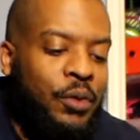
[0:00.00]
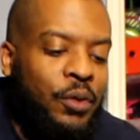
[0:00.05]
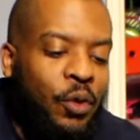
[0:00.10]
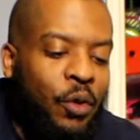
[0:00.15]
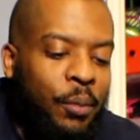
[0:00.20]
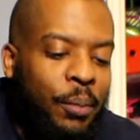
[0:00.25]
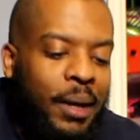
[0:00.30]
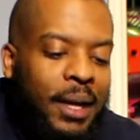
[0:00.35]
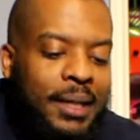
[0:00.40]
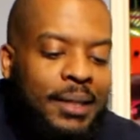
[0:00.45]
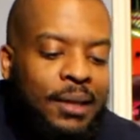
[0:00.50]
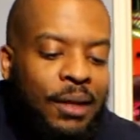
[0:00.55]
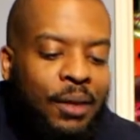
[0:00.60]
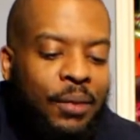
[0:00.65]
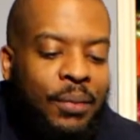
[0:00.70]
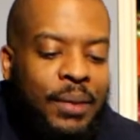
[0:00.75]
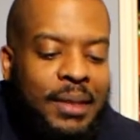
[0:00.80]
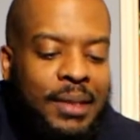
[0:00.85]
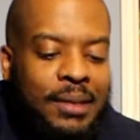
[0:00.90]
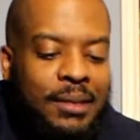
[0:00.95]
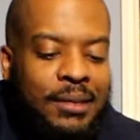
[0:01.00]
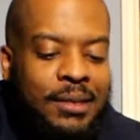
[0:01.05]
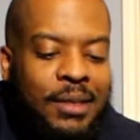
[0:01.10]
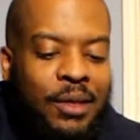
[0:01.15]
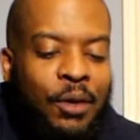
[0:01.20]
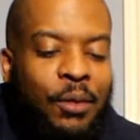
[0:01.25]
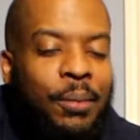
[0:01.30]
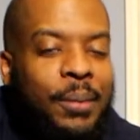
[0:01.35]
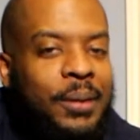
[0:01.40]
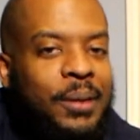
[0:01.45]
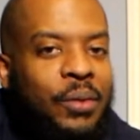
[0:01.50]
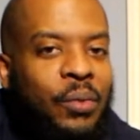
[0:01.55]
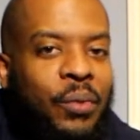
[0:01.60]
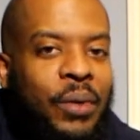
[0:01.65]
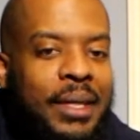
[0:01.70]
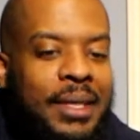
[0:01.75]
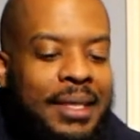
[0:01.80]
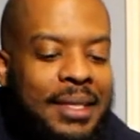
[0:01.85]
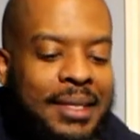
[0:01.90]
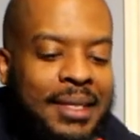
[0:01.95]
toe box all the way to the toe, but the
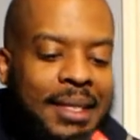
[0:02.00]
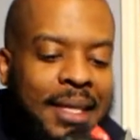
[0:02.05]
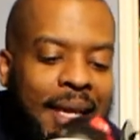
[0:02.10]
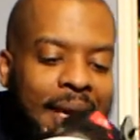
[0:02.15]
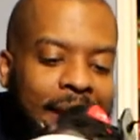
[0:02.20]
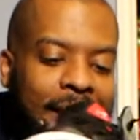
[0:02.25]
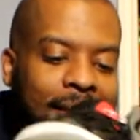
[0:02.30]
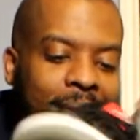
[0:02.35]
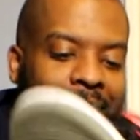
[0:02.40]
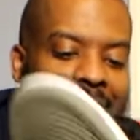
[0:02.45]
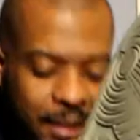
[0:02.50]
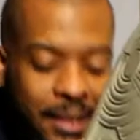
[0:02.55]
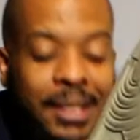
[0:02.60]
width isn't that good.